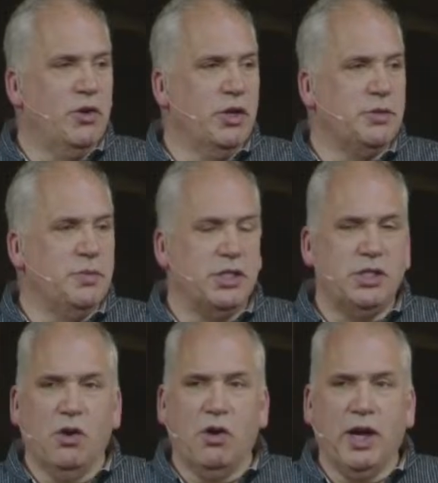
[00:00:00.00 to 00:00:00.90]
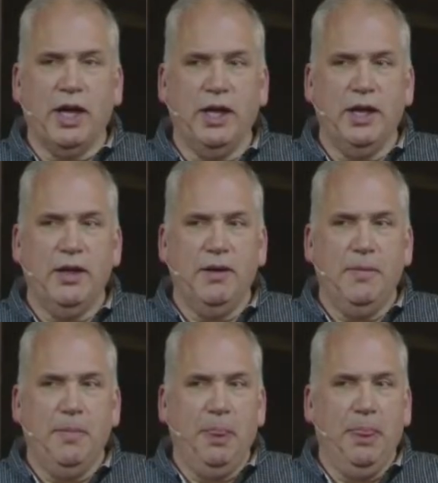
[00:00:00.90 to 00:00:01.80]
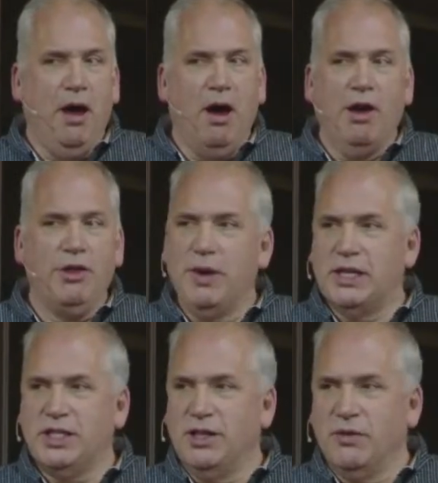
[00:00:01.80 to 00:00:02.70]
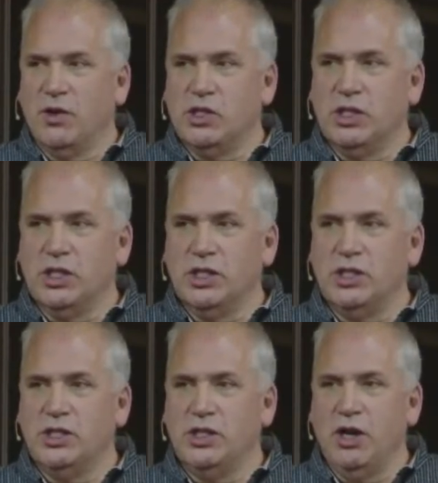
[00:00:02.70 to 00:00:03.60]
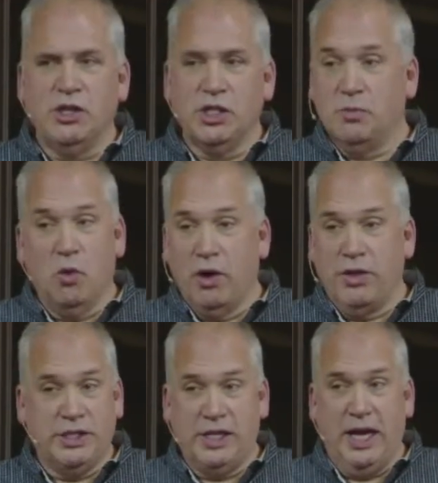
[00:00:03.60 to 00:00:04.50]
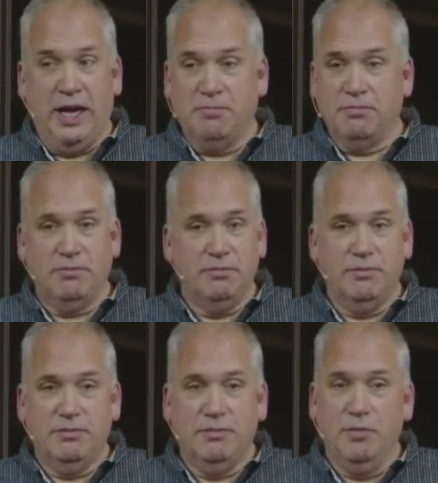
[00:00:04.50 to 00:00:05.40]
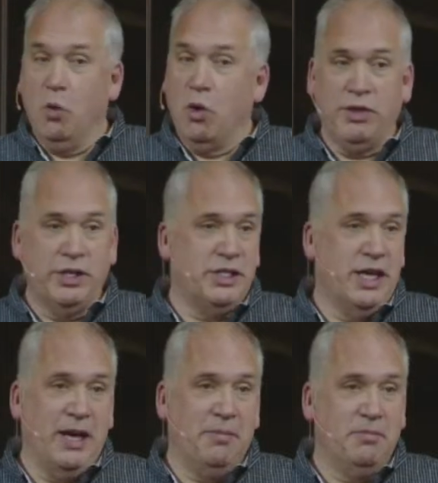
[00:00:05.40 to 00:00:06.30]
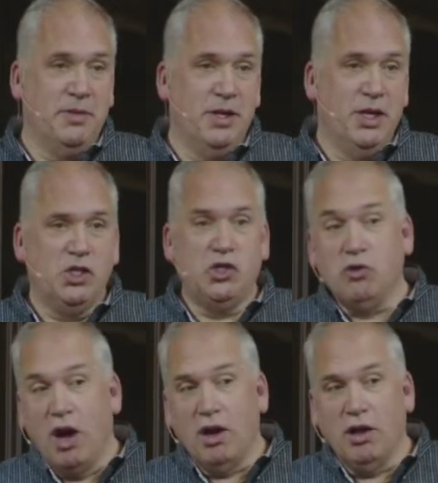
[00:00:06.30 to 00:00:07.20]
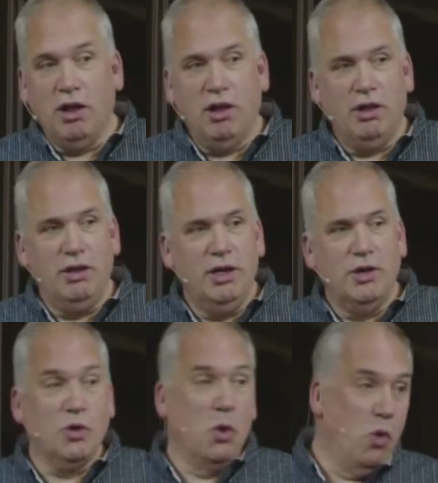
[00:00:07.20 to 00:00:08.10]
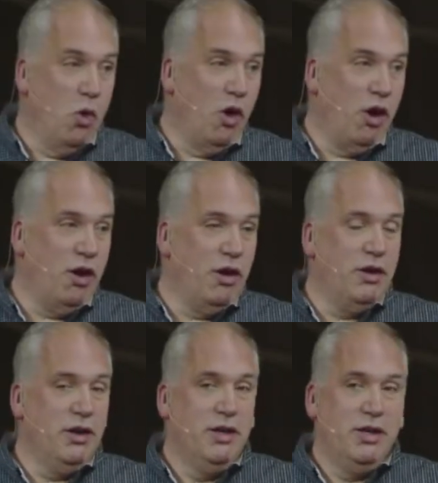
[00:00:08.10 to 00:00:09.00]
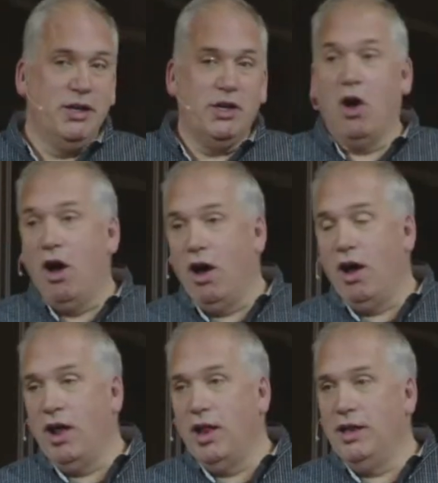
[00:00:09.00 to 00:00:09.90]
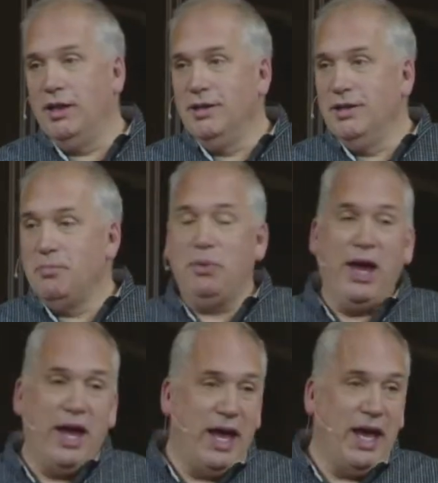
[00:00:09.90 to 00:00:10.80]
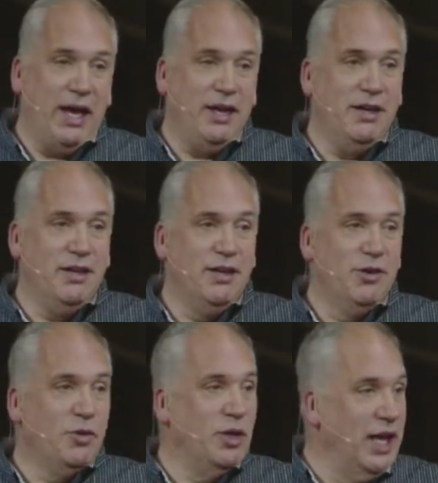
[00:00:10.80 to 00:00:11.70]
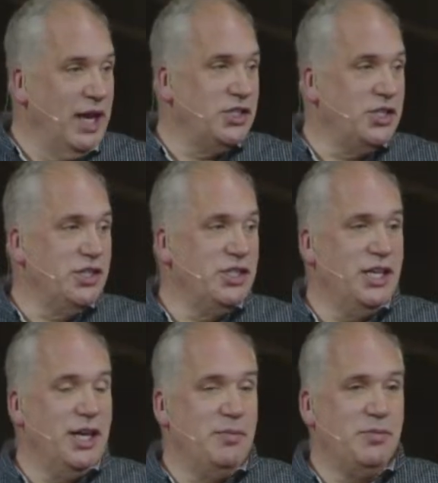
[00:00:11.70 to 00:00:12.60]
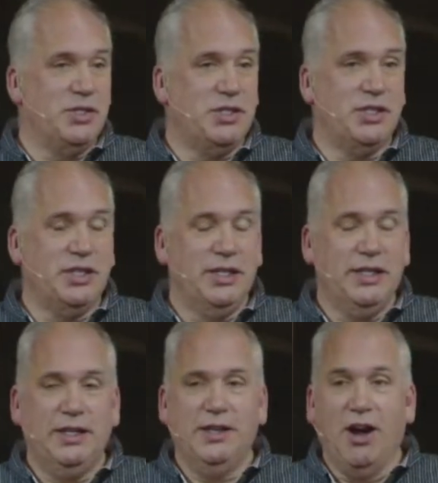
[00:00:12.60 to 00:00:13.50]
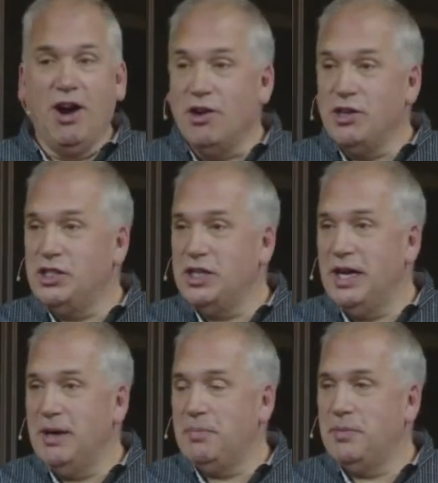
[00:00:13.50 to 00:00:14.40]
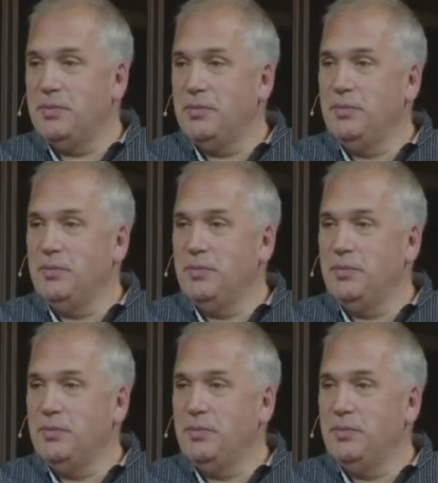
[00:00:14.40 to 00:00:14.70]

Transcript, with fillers: of the Christmas story. All the rest of the verses are just more of the same. More of the same. Struggle, reward, call, pain, relationships, hardship,